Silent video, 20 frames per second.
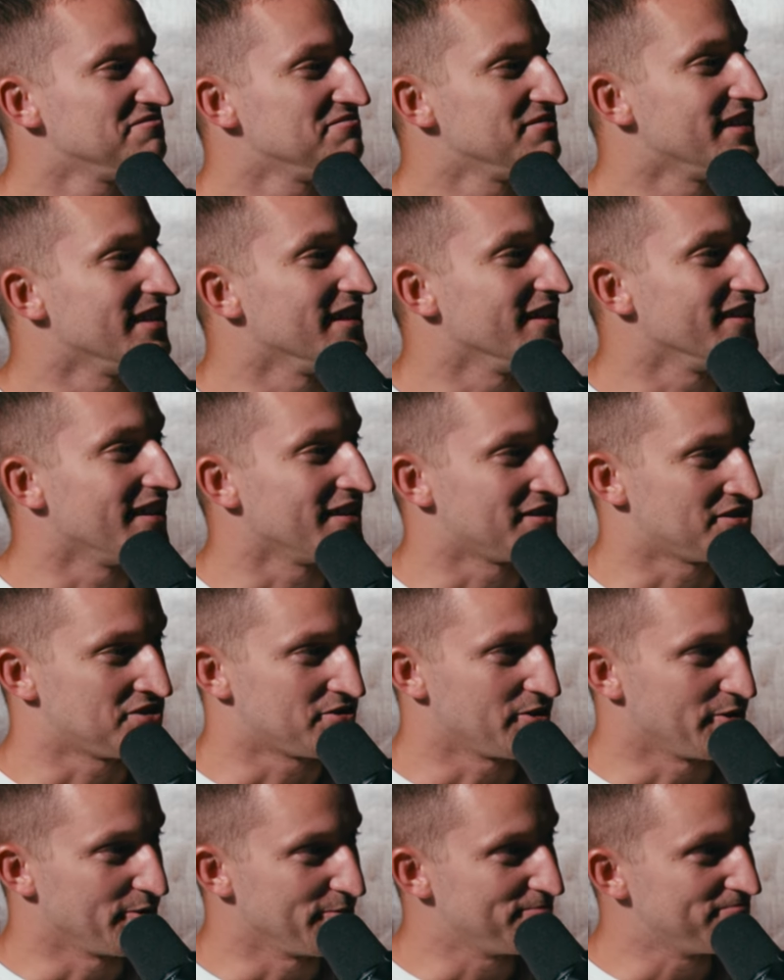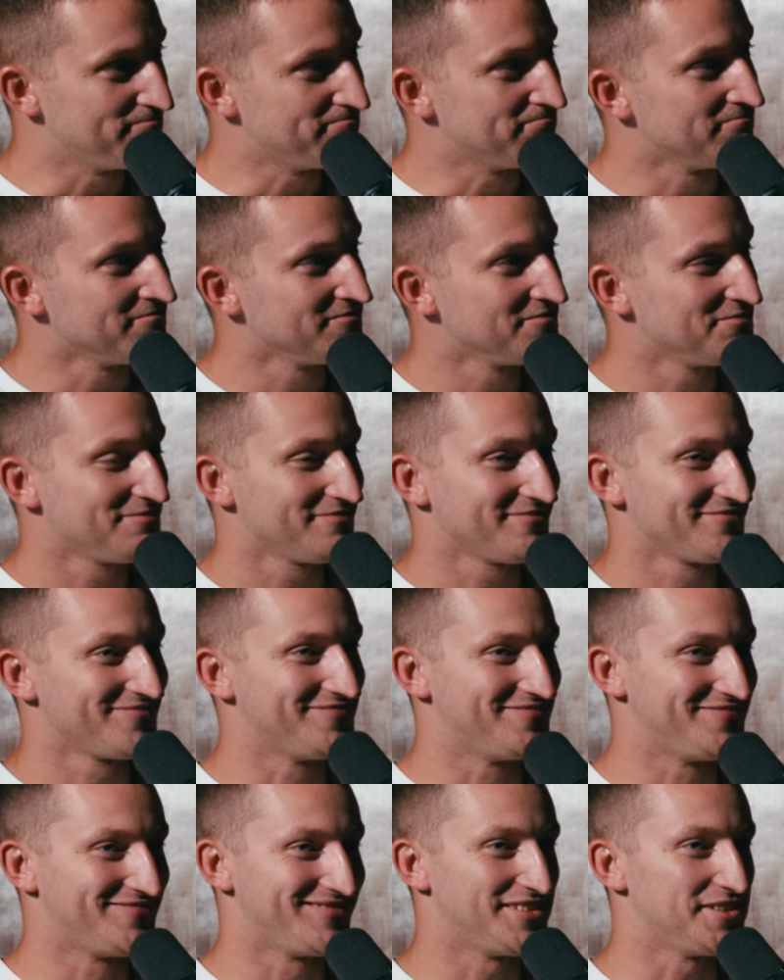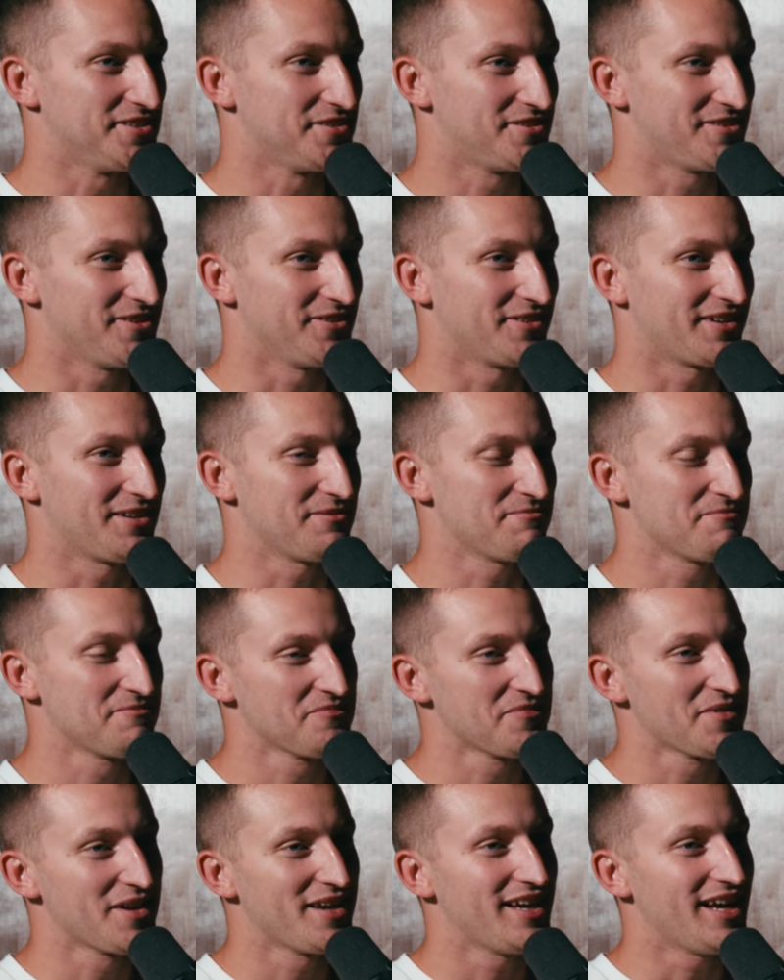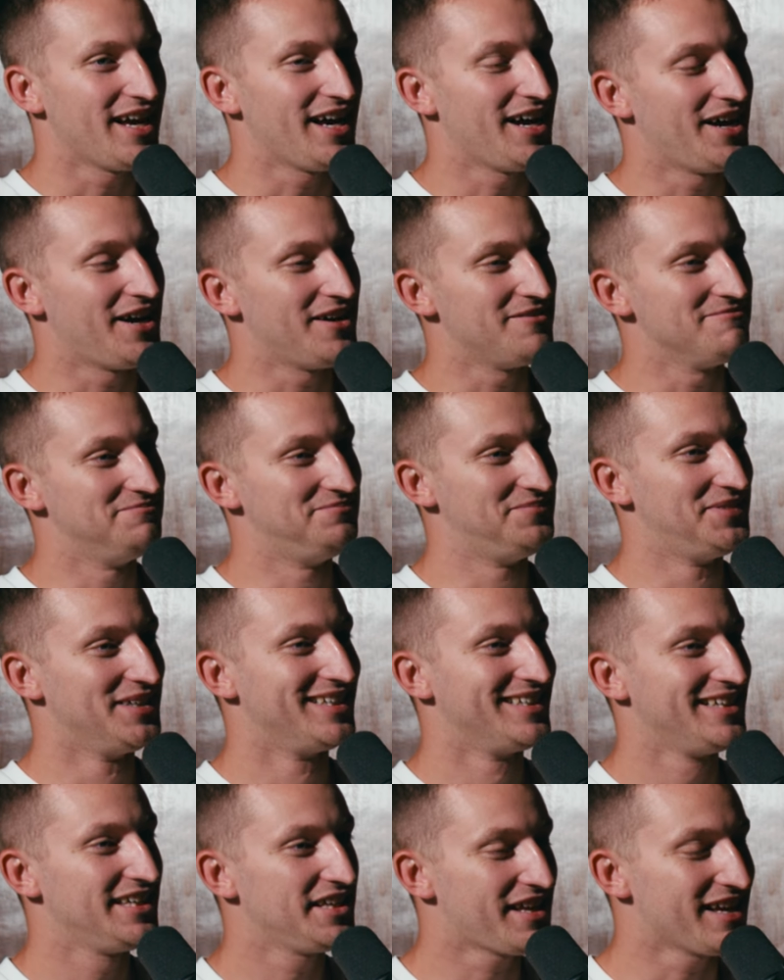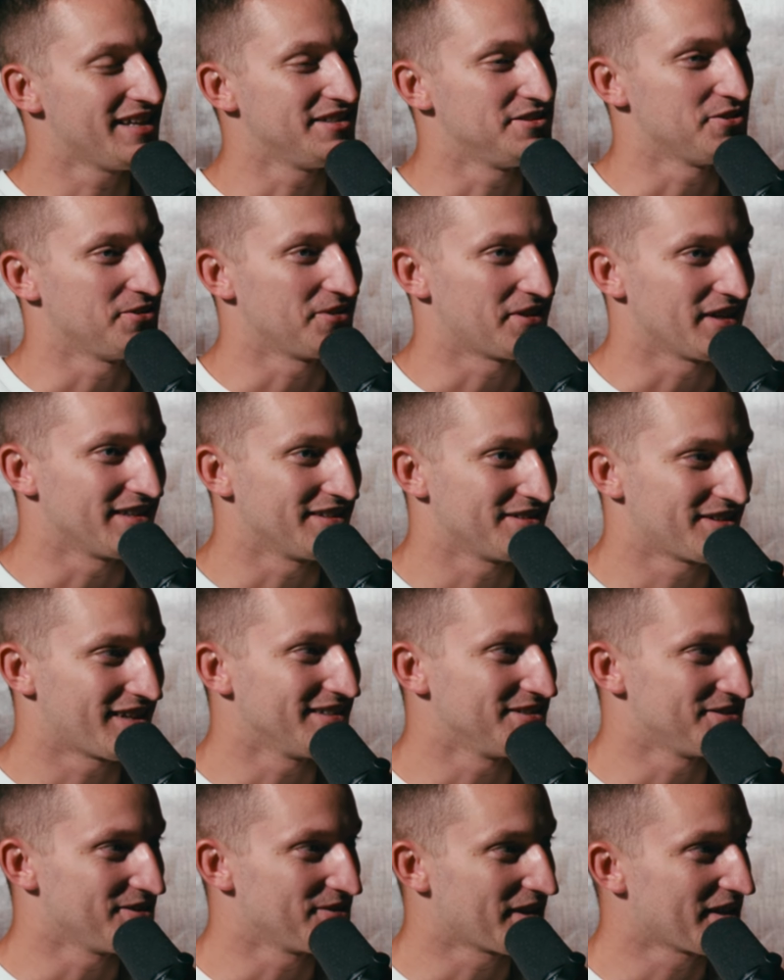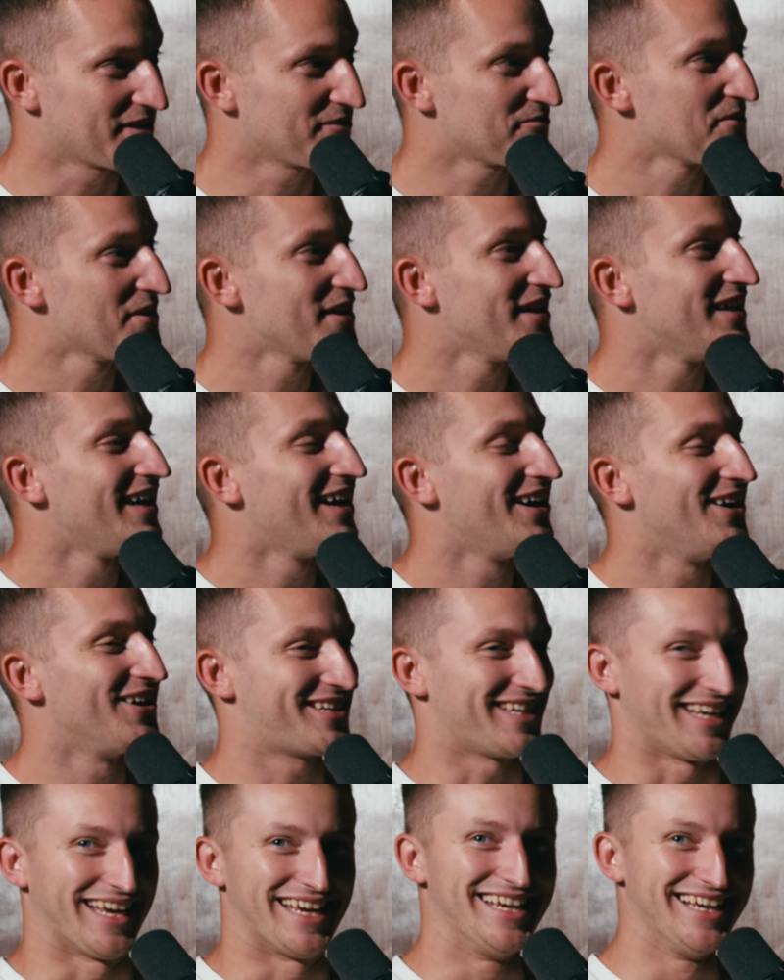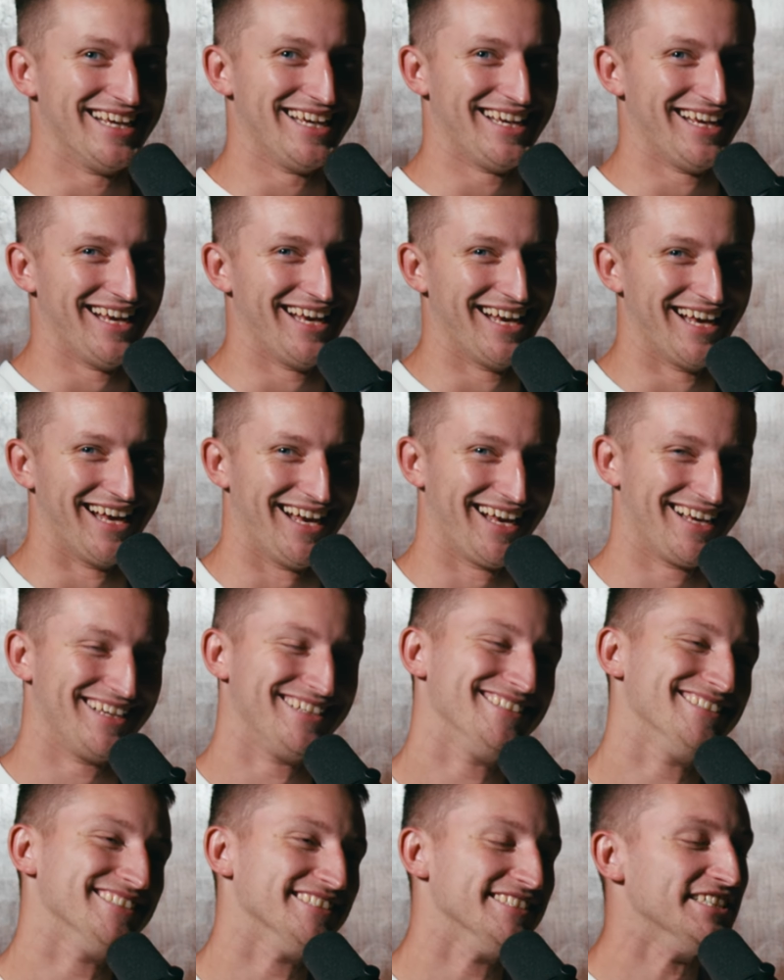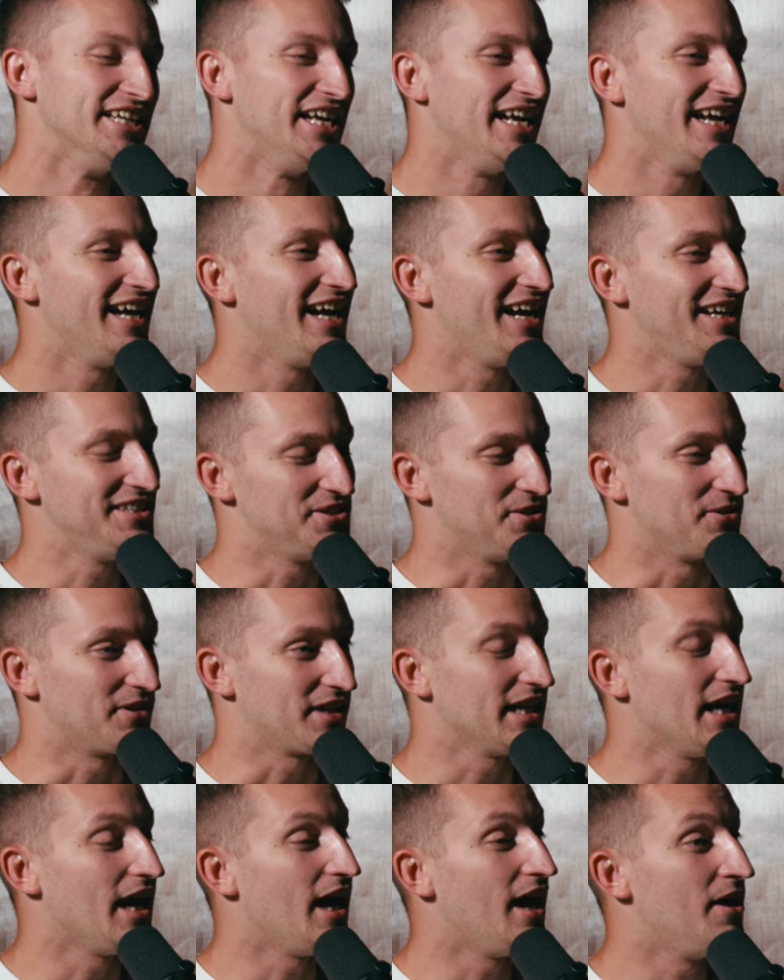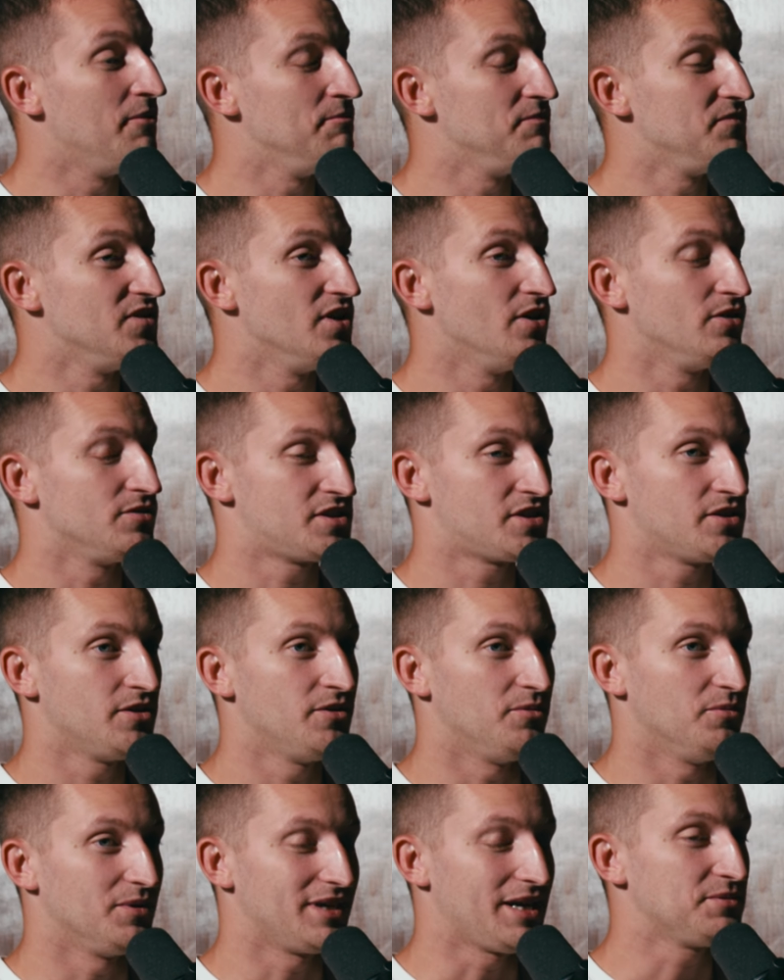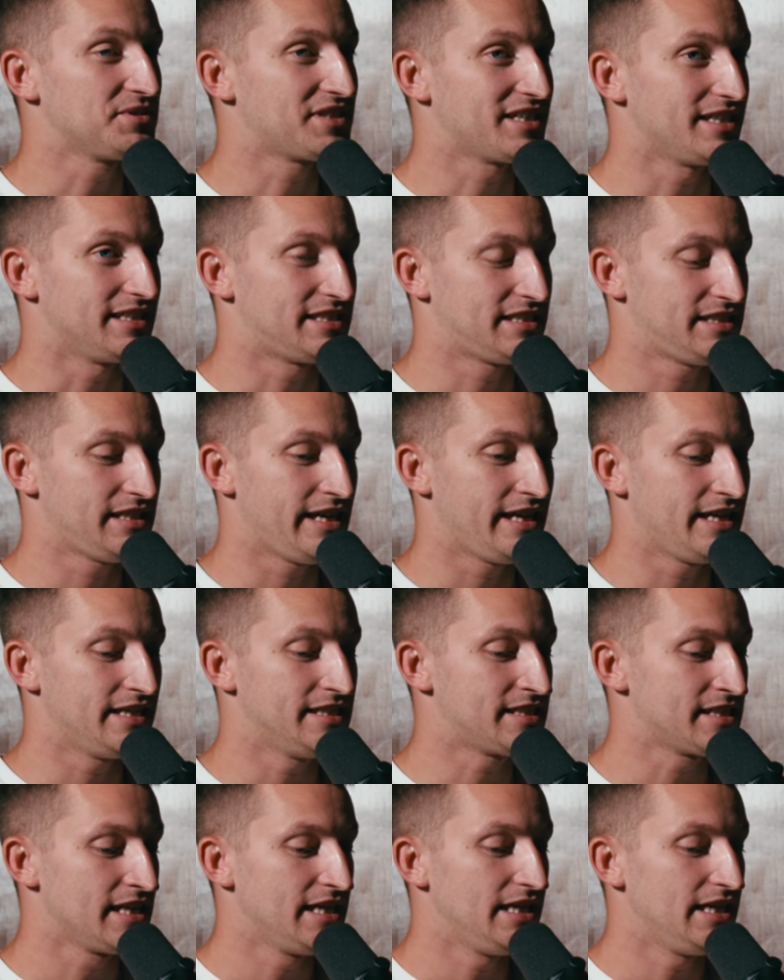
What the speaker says: Yeah, that's true. Just joking. Again joking. Okay. I joke. No, so what I was going to say is